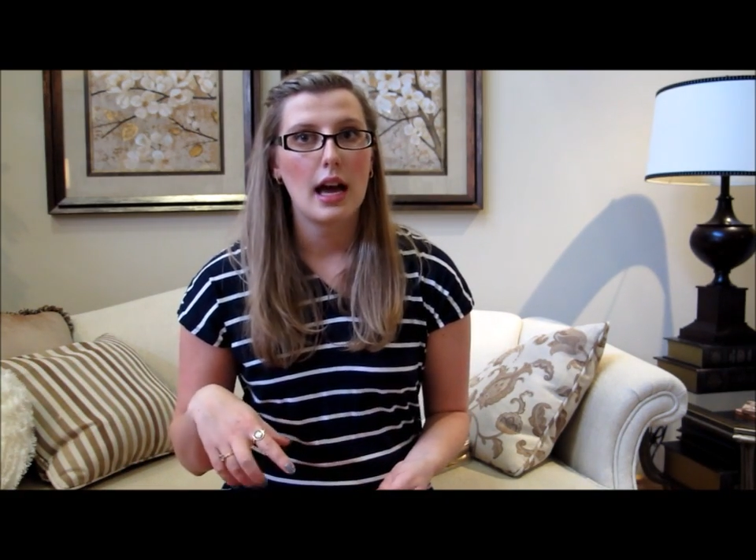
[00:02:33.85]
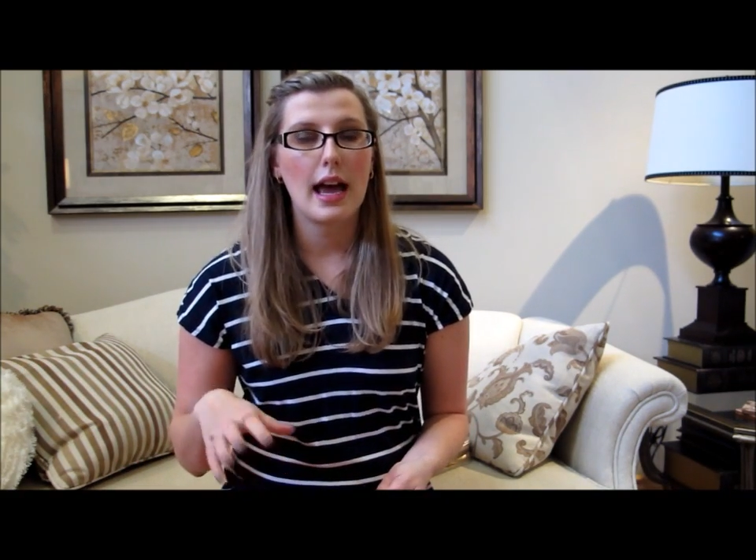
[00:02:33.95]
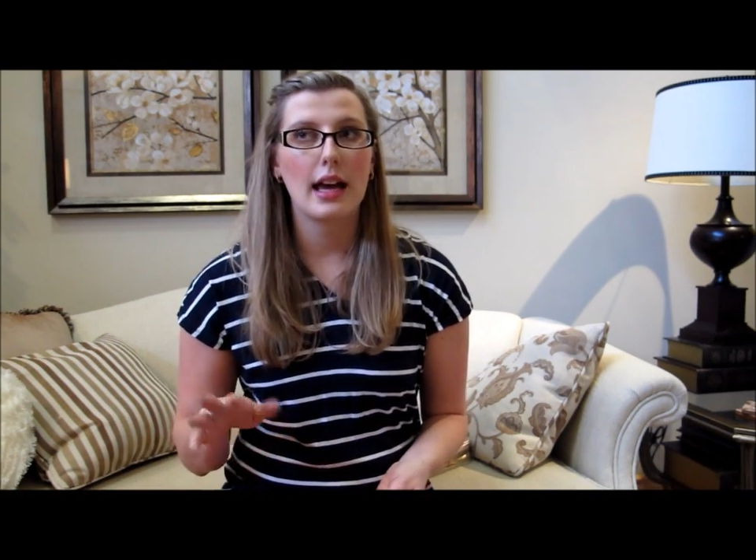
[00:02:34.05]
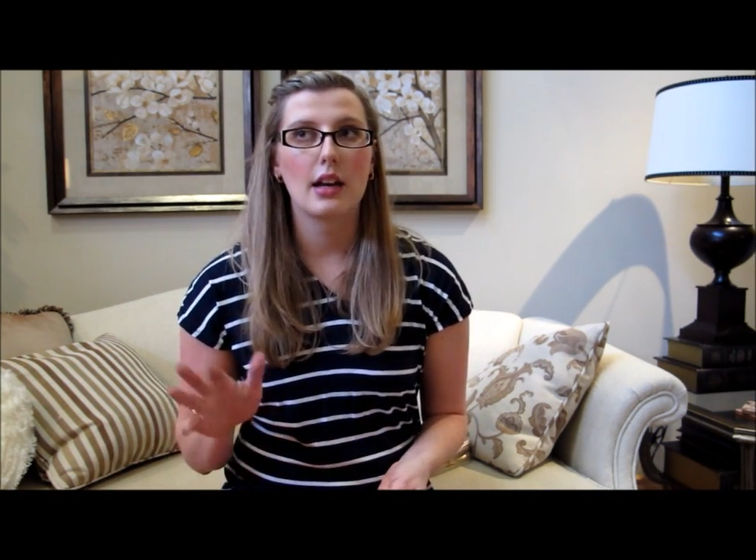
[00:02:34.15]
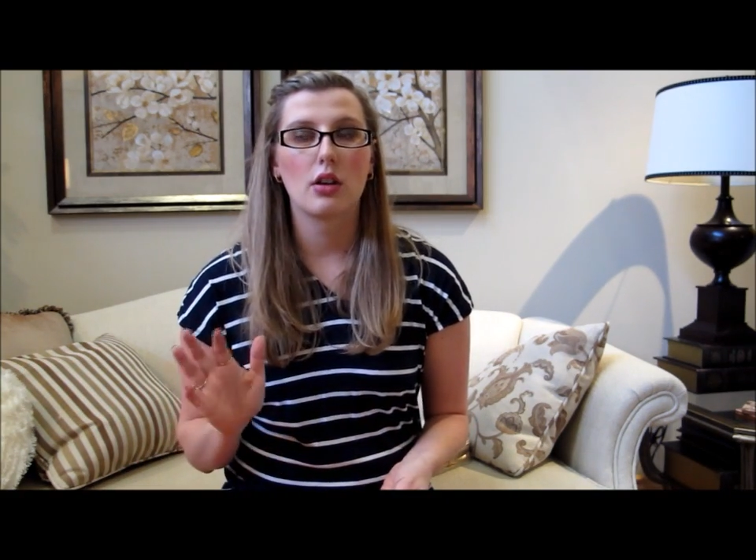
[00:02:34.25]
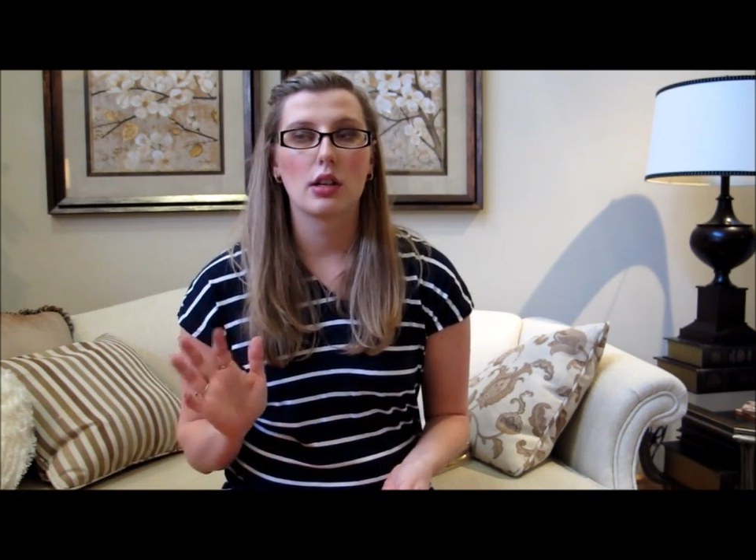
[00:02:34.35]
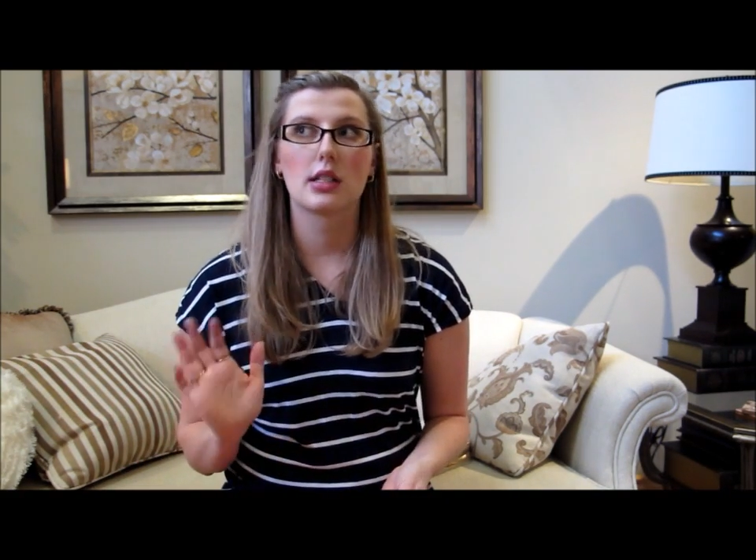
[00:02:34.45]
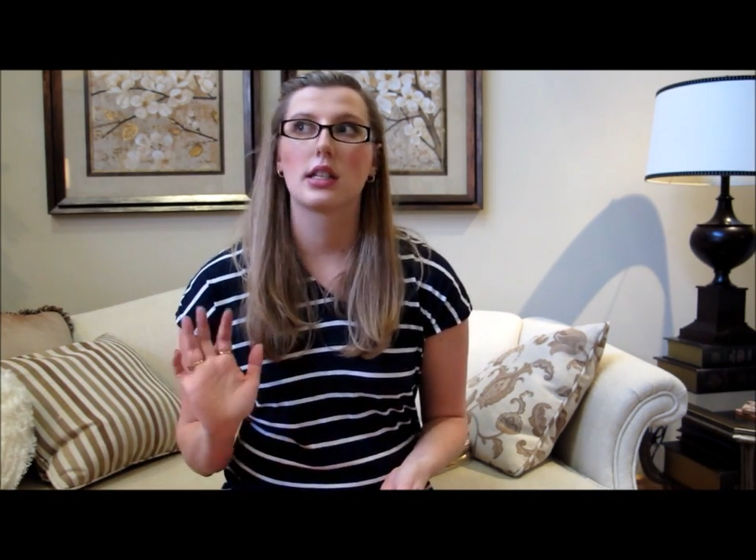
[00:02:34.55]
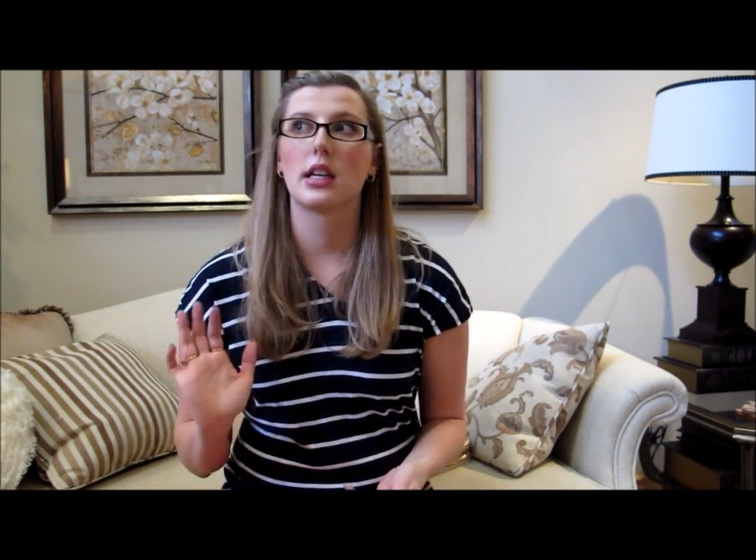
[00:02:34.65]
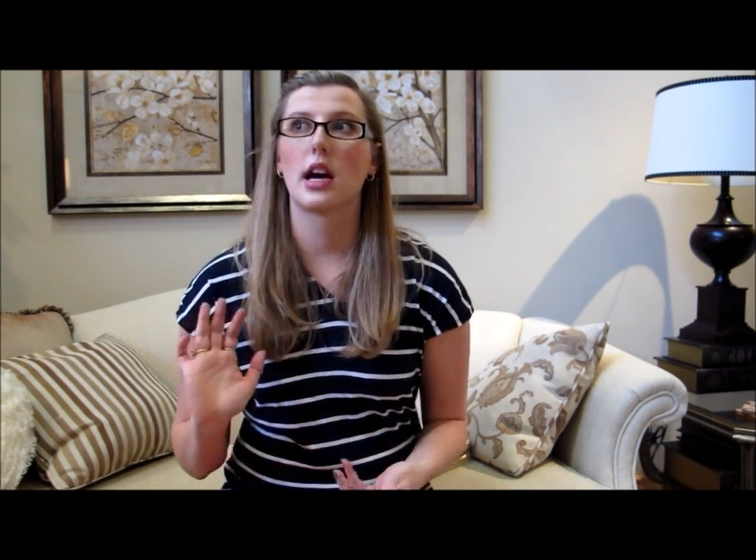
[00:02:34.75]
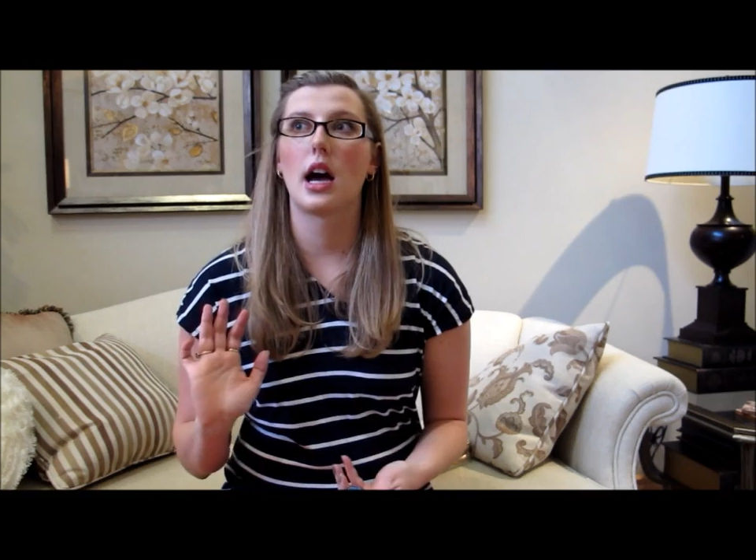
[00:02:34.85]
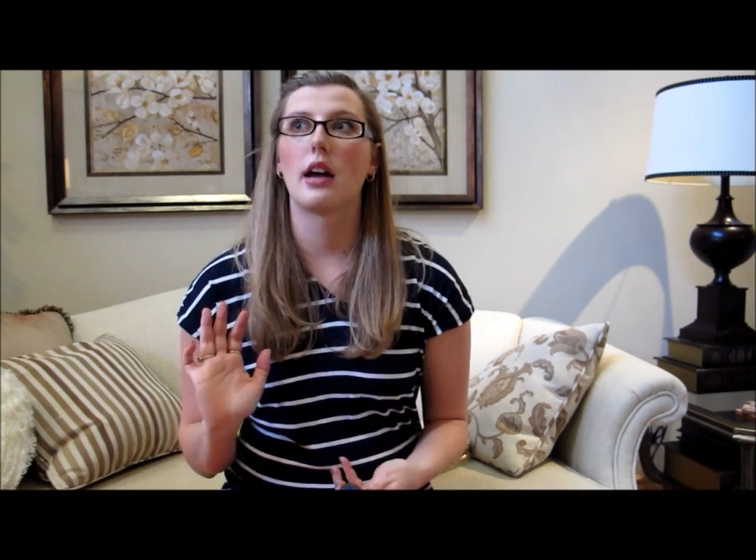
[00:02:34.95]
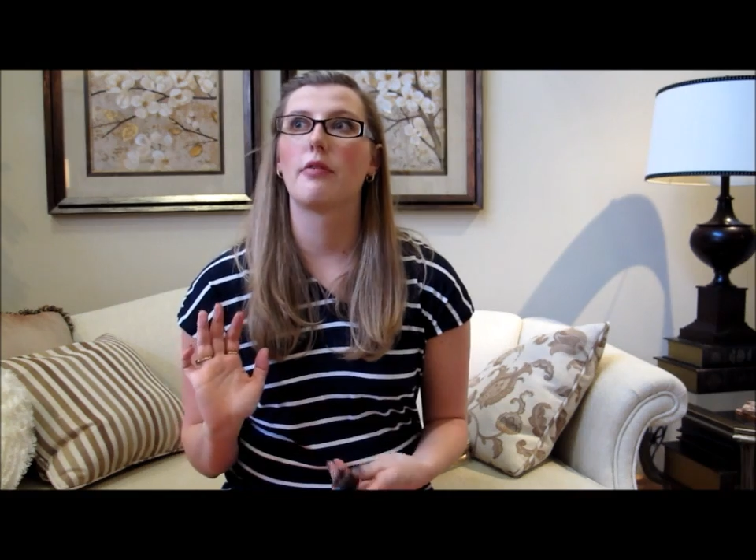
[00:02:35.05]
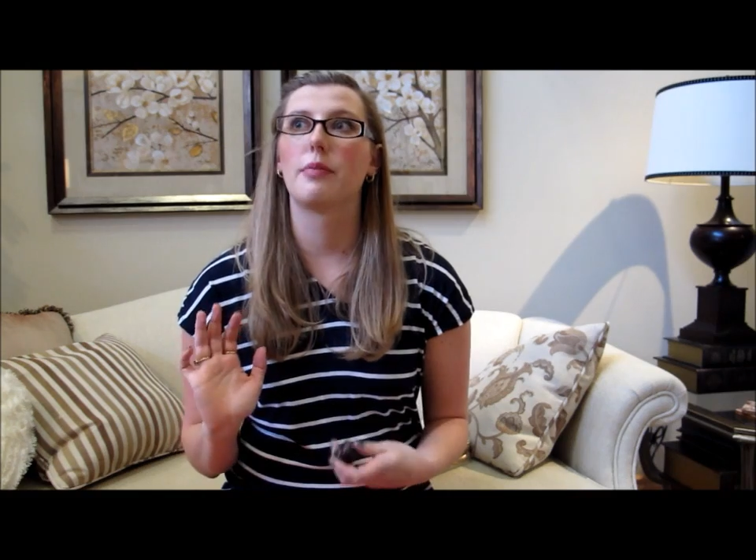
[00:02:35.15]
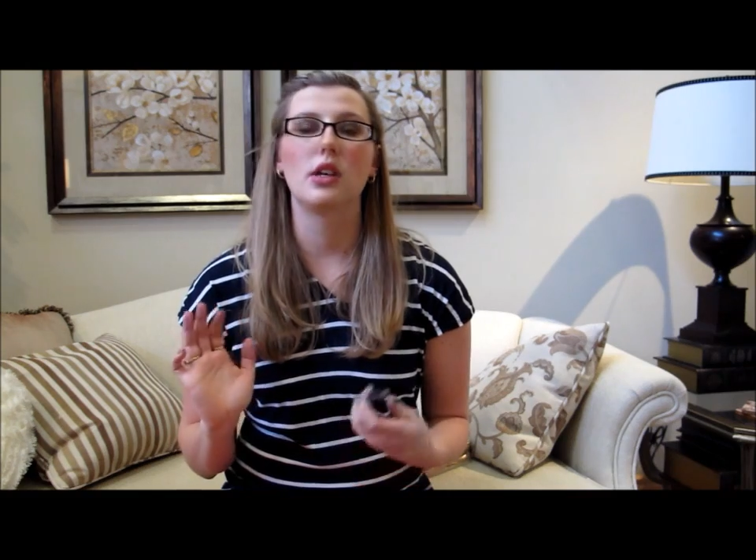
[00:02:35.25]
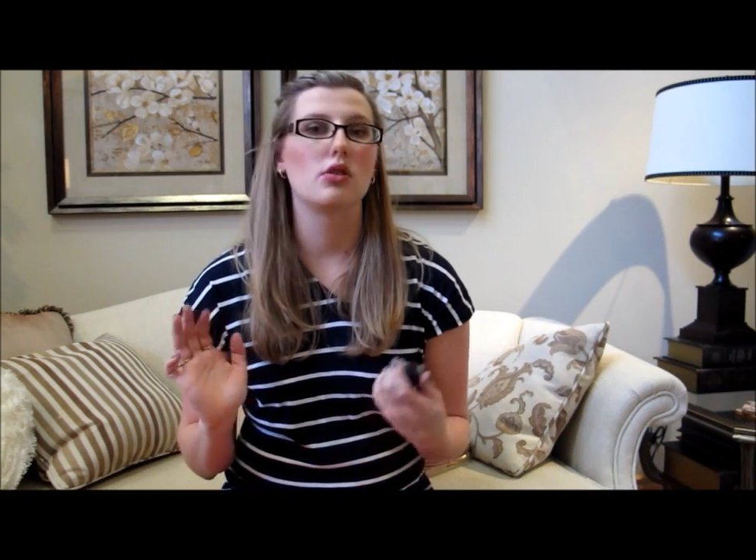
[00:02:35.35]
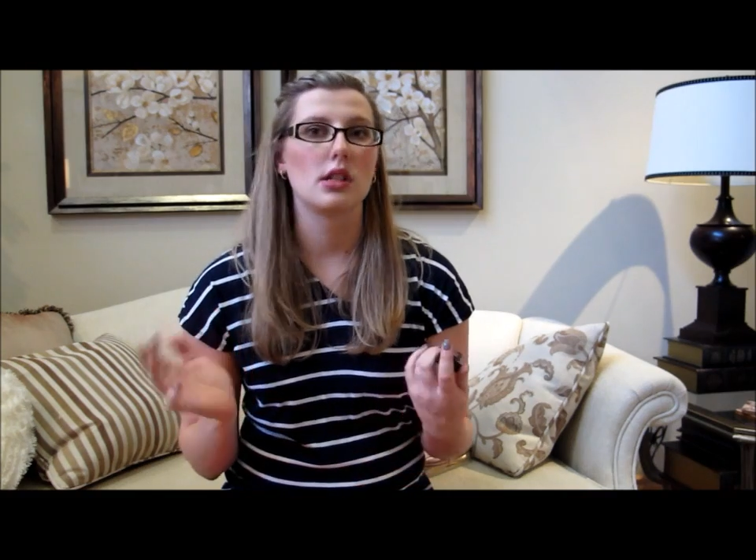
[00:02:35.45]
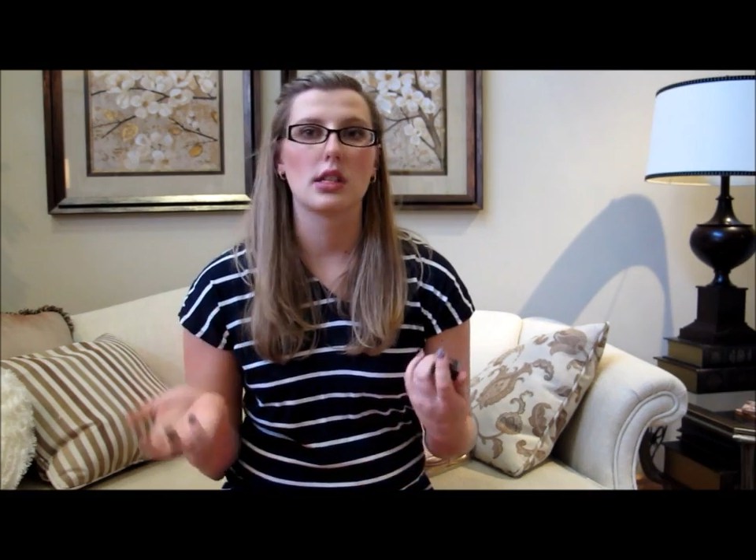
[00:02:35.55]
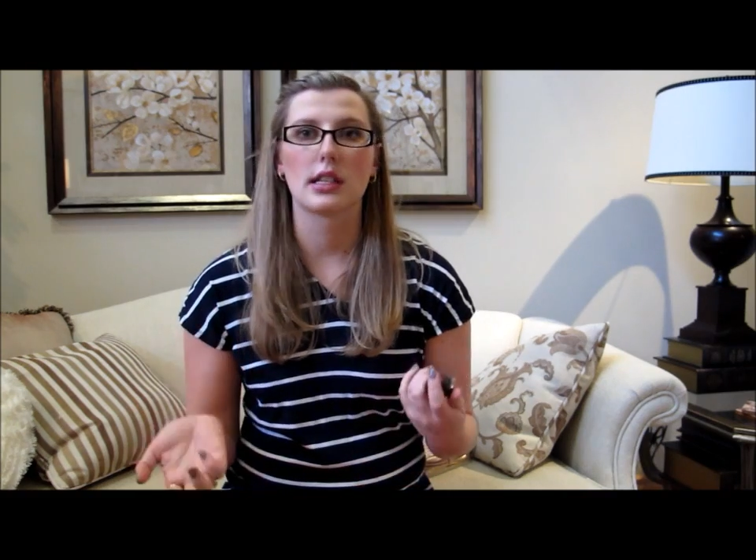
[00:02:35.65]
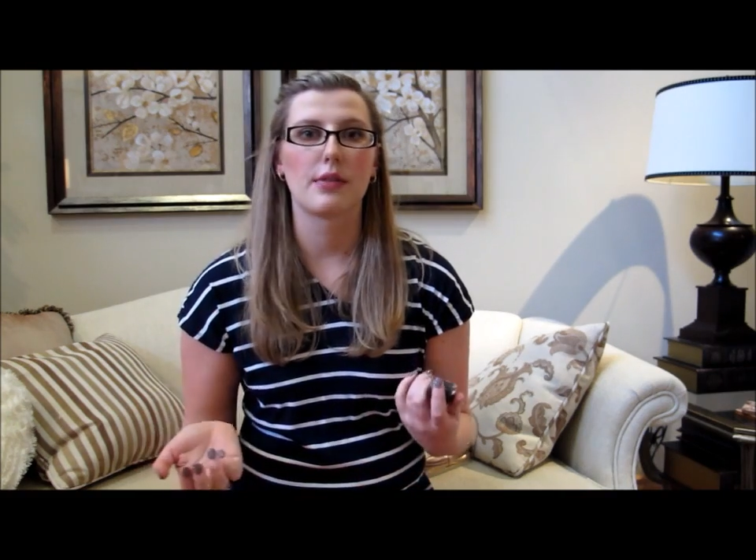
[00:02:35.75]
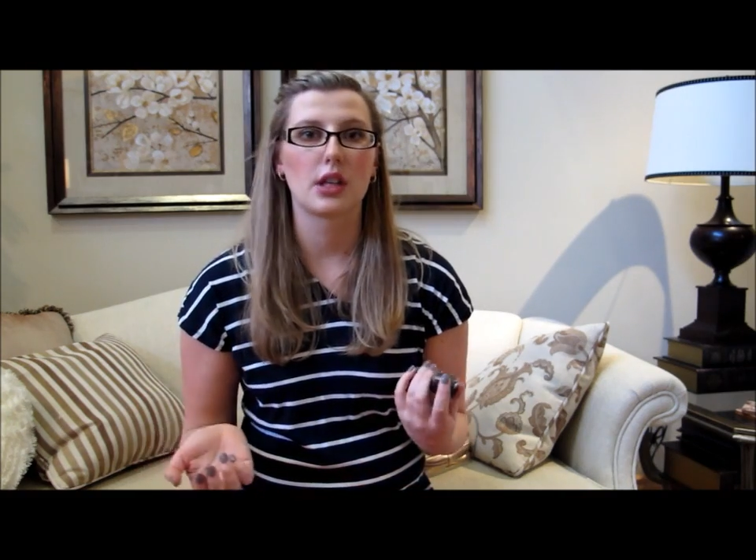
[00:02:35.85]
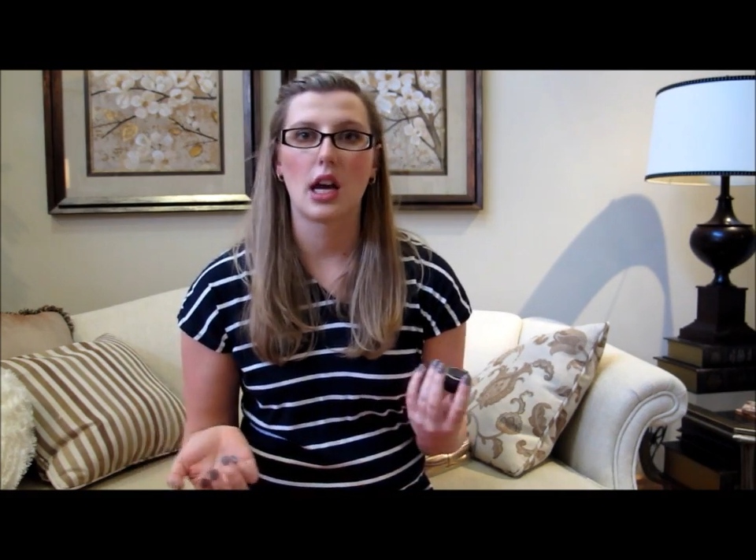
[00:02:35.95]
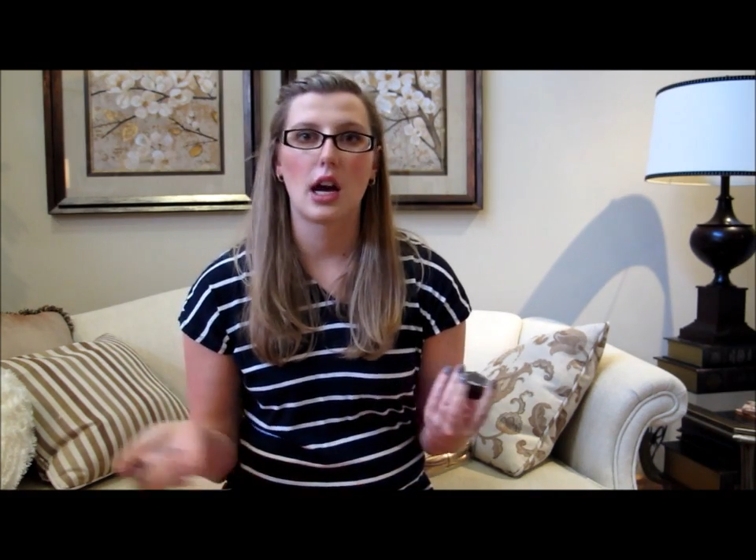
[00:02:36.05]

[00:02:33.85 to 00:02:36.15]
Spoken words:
and honestly, I've been using this every day.